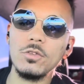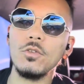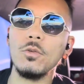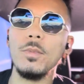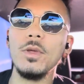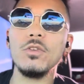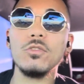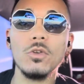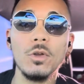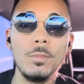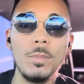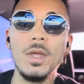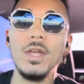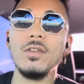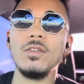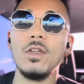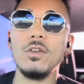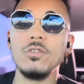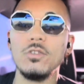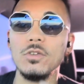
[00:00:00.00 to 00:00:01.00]
So make sure to pay
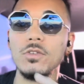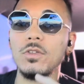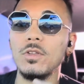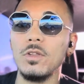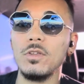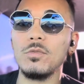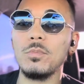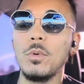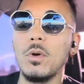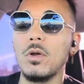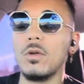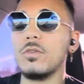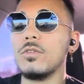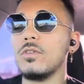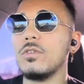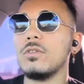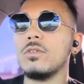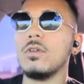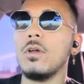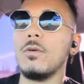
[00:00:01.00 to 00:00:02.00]
attention to this part,
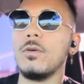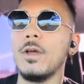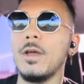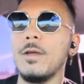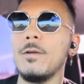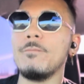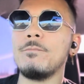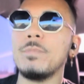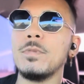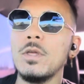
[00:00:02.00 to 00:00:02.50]
okay?